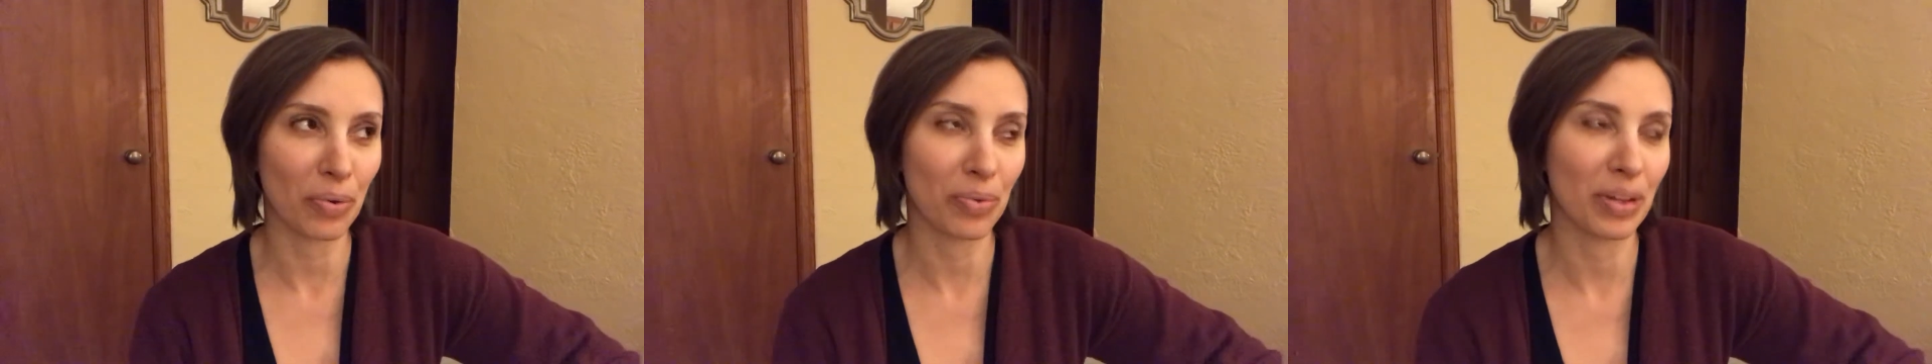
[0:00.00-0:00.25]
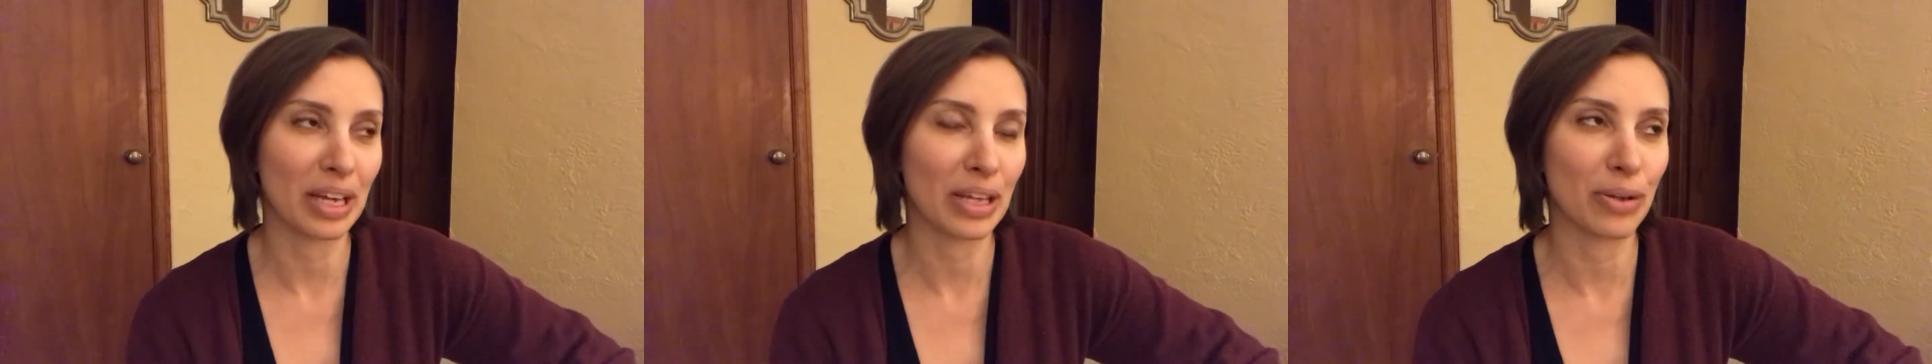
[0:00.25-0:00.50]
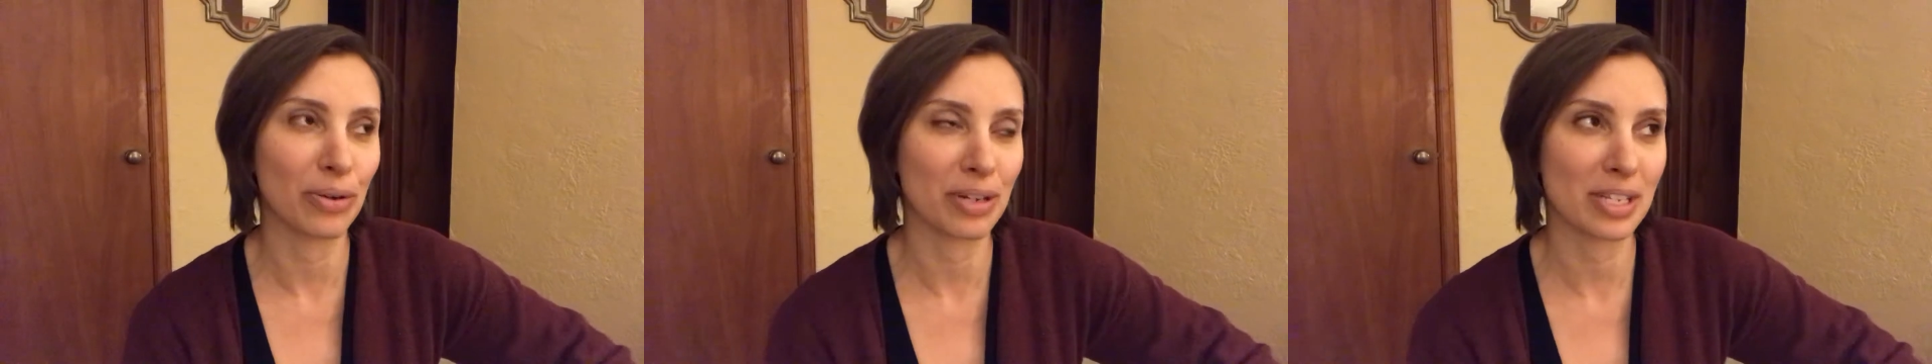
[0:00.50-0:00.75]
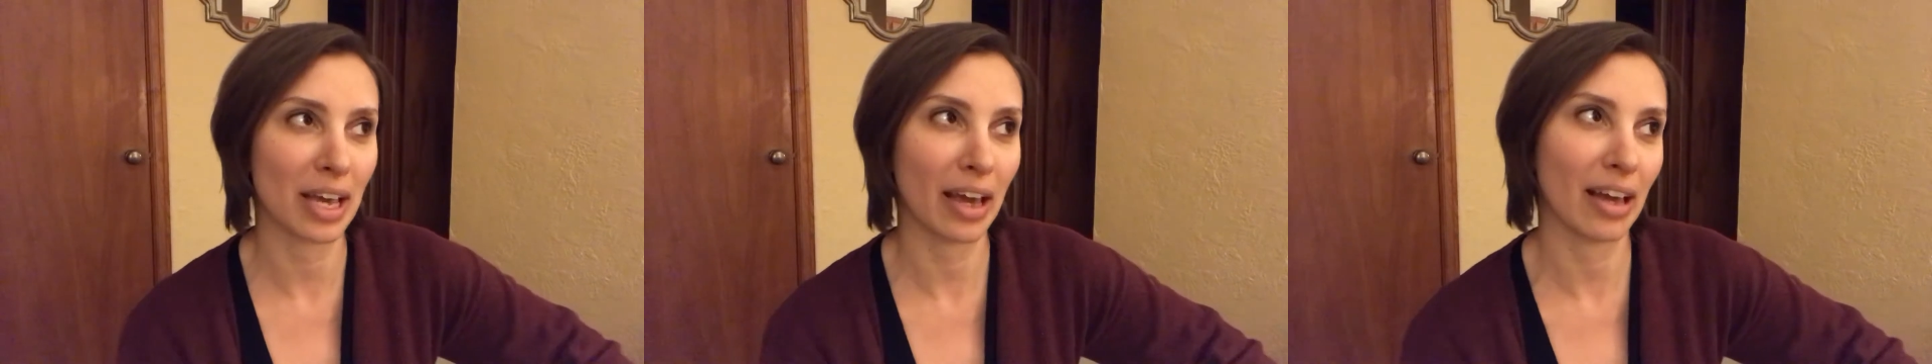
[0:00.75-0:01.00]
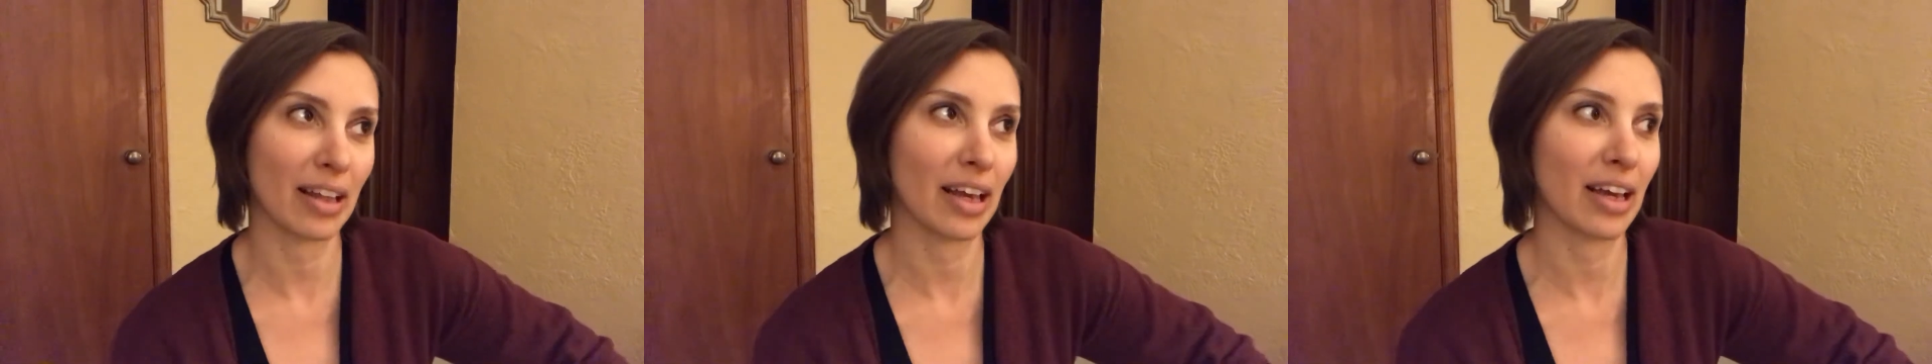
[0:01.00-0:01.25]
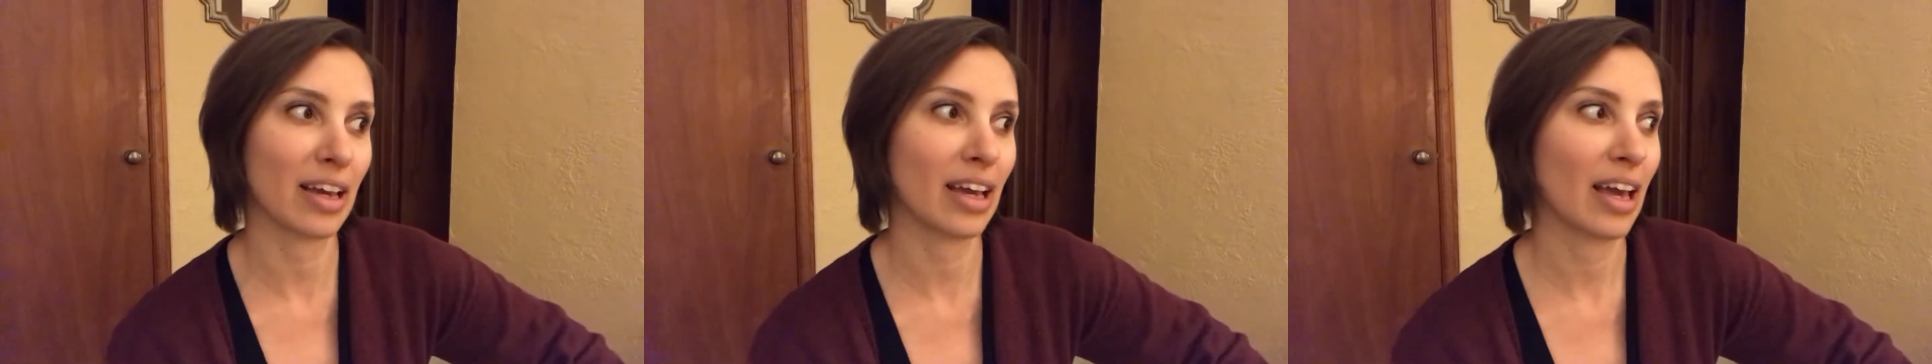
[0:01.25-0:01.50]
like you were saying,
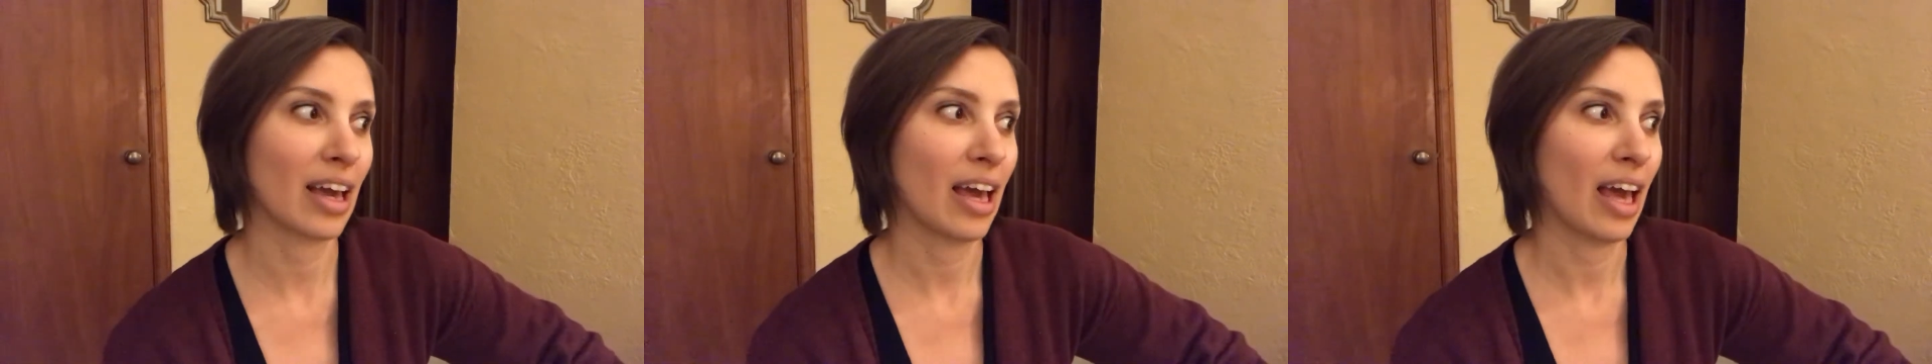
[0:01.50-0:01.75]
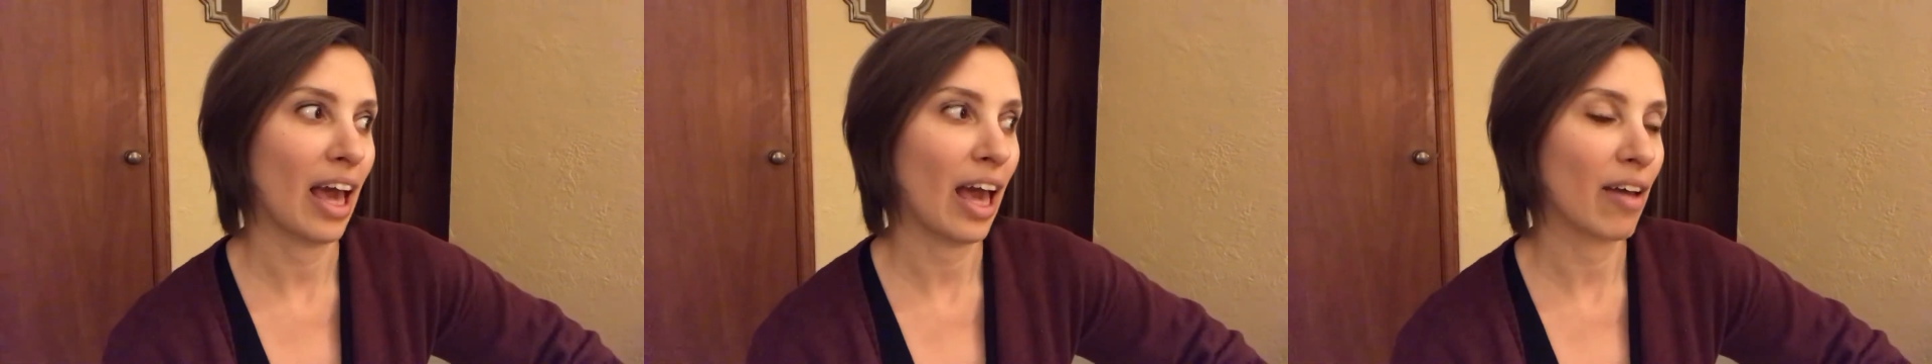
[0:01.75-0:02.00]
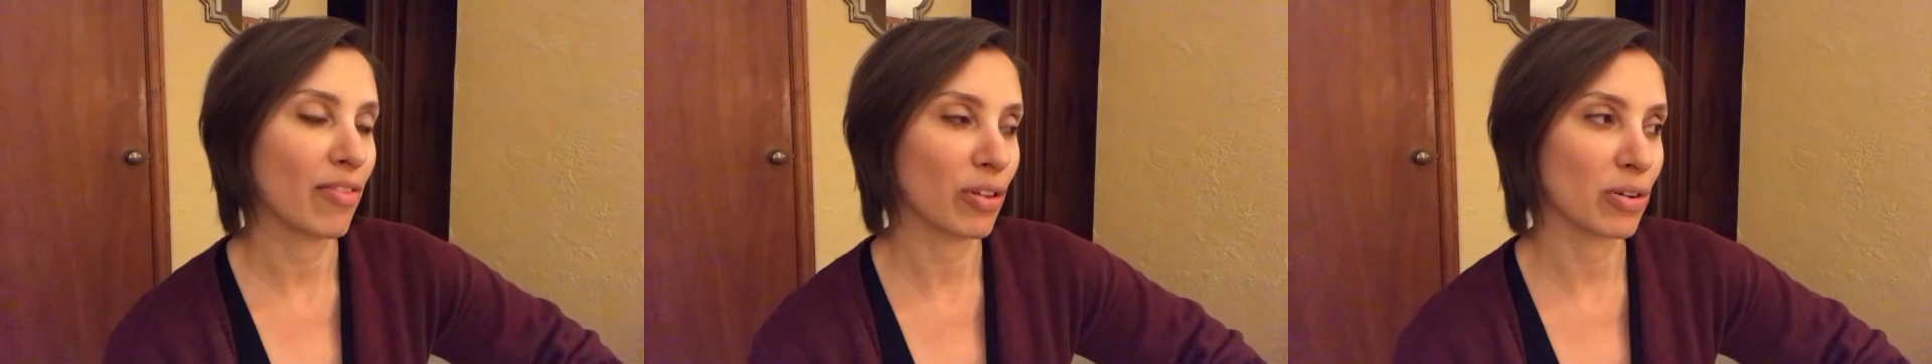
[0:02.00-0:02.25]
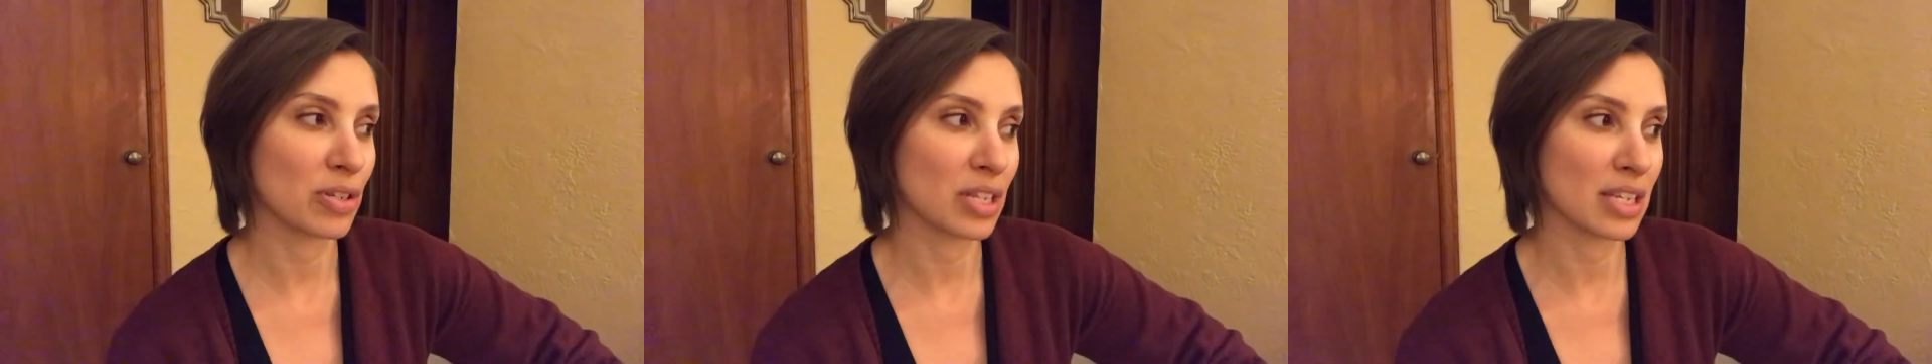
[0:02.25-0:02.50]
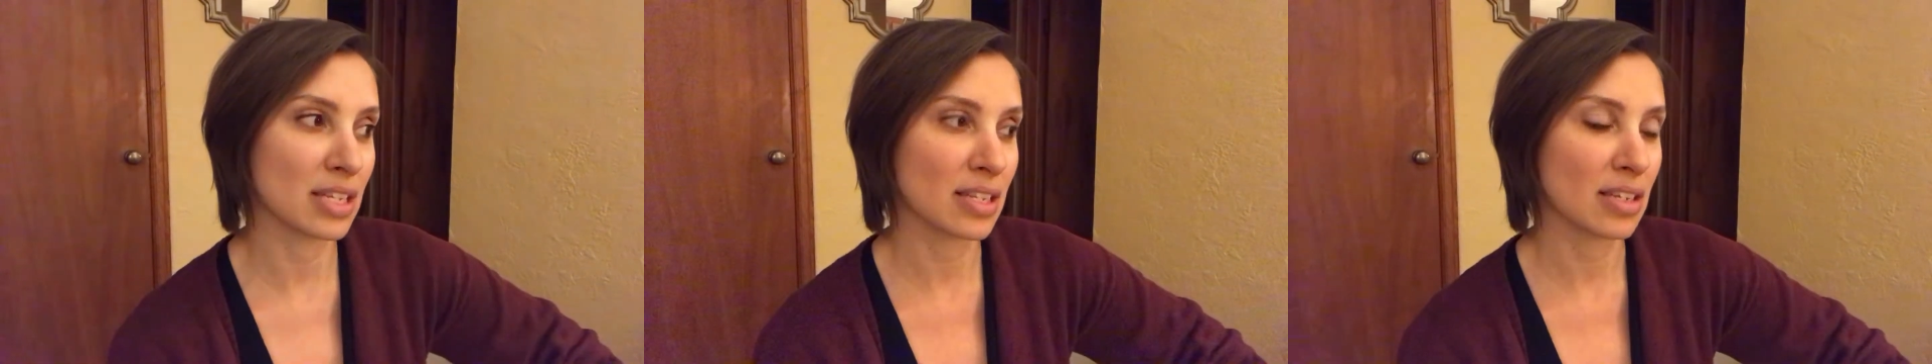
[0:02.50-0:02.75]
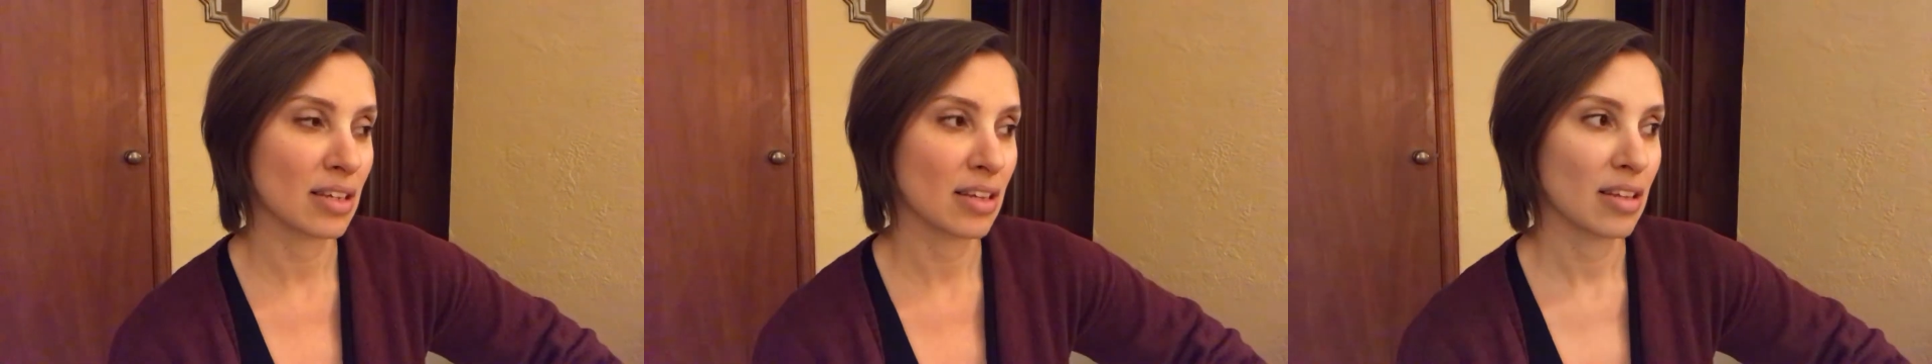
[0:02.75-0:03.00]
like if there's this